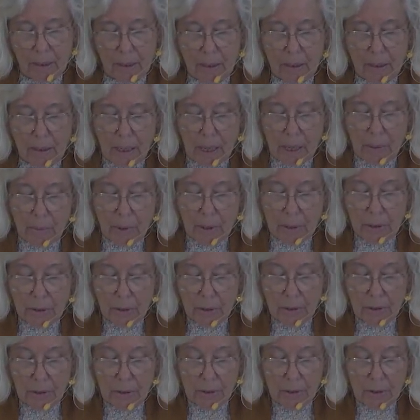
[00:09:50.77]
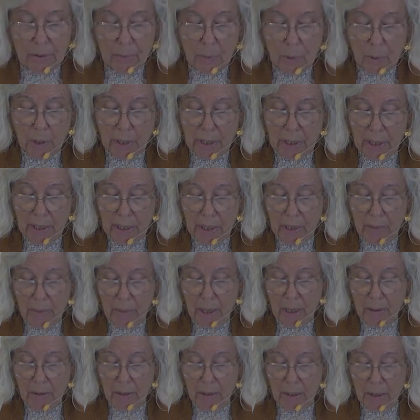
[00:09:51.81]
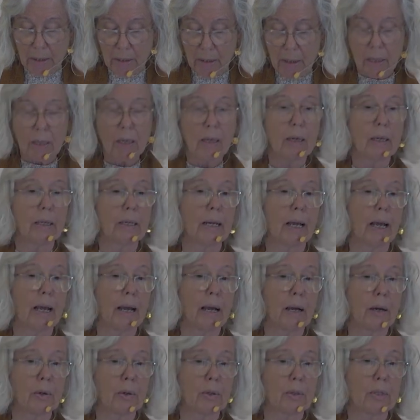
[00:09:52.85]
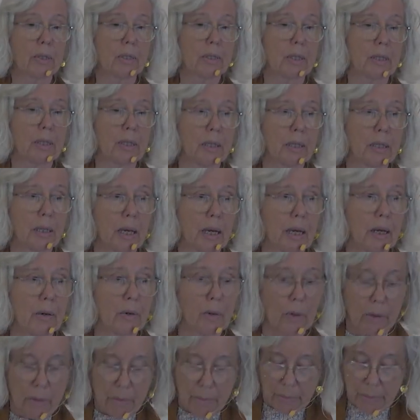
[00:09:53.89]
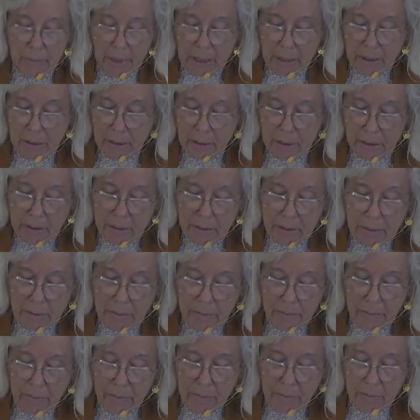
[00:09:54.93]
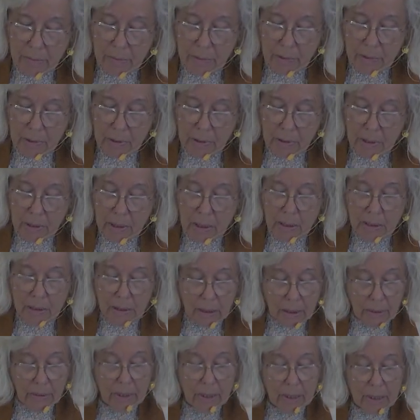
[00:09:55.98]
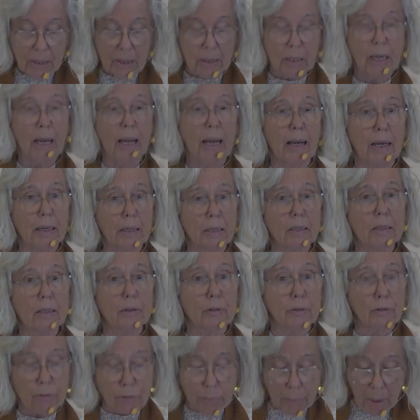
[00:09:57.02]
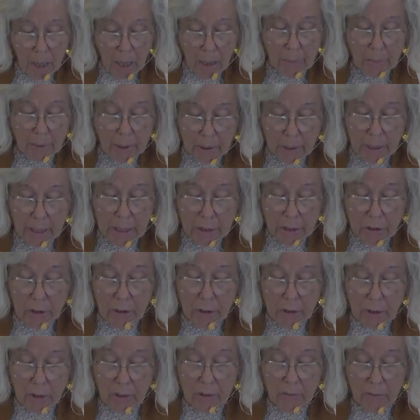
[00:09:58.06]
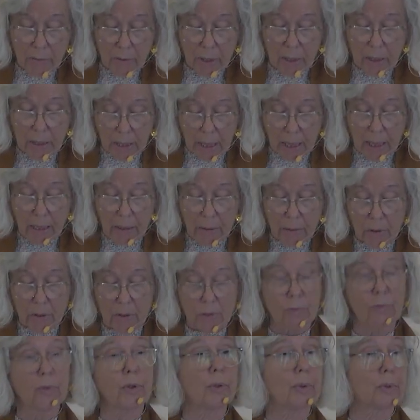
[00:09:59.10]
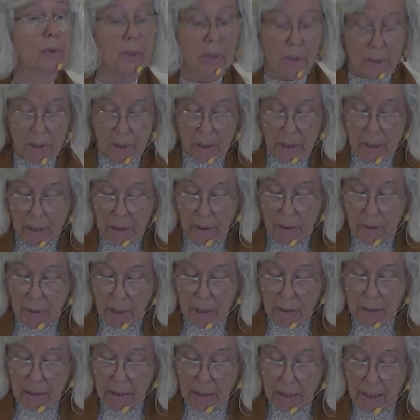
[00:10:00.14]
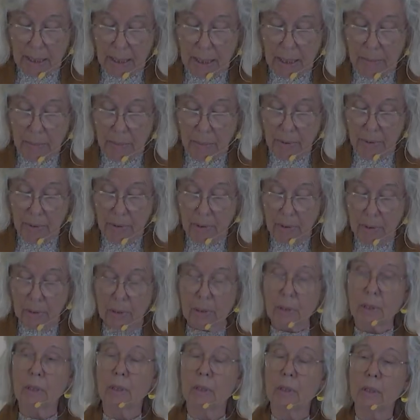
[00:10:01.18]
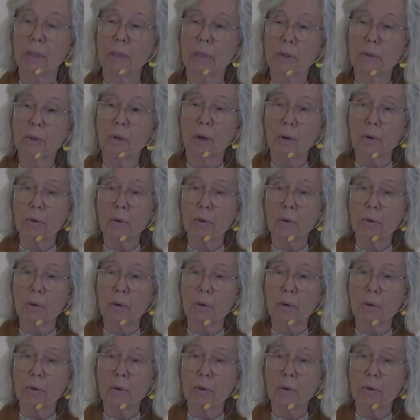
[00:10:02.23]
I wonder this morning about the unhoused in our midst. There is an active population of unhoused folks here on the Cape who go